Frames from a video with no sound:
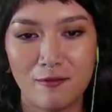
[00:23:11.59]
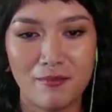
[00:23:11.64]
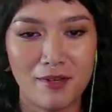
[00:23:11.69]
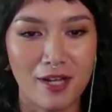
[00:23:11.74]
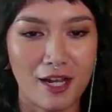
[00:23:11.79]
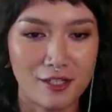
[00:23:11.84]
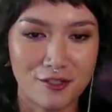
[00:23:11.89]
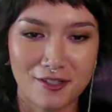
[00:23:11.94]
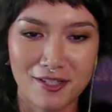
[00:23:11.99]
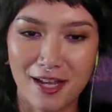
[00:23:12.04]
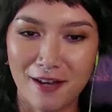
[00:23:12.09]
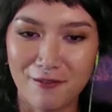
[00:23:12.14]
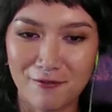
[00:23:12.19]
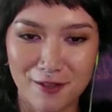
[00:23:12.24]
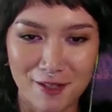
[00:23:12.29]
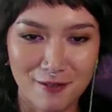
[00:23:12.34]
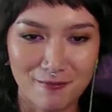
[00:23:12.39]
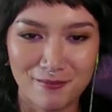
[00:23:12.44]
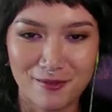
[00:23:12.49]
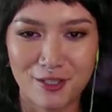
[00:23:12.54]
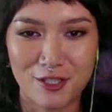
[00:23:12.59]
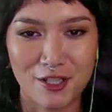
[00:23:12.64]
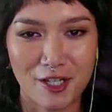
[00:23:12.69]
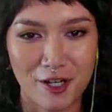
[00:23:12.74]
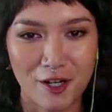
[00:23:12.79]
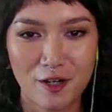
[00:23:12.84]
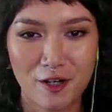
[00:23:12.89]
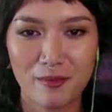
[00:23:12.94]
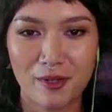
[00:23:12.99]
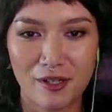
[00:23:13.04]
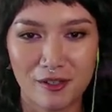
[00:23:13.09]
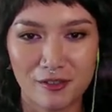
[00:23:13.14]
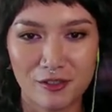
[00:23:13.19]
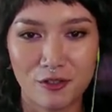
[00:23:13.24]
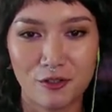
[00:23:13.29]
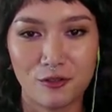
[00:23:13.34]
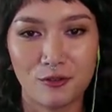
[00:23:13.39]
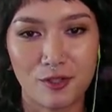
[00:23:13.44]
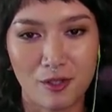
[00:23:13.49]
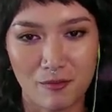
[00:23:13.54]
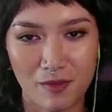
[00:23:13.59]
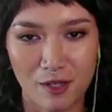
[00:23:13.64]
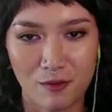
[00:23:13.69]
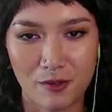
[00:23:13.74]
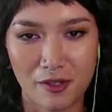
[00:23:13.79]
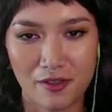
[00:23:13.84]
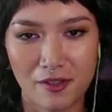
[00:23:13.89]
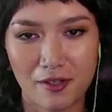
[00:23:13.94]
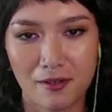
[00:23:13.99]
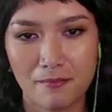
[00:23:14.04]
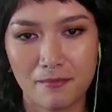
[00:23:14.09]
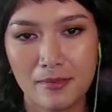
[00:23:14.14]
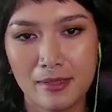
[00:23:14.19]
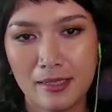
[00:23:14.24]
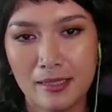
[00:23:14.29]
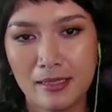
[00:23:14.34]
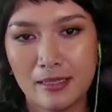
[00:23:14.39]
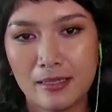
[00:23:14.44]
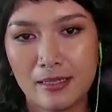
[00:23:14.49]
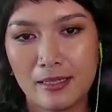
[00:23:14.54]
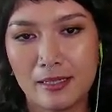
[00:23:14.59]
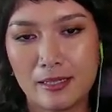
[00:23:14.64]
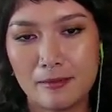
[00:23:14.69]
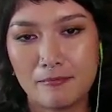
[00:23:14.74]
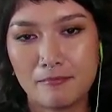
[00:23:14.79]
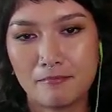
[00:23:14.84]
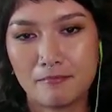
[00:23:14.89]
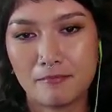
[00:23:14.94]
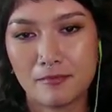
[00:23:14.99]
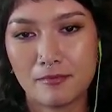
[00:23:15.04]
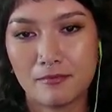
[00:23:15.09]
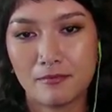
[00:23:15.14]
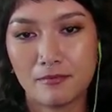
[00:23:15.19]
Not just have them share, but do something with them.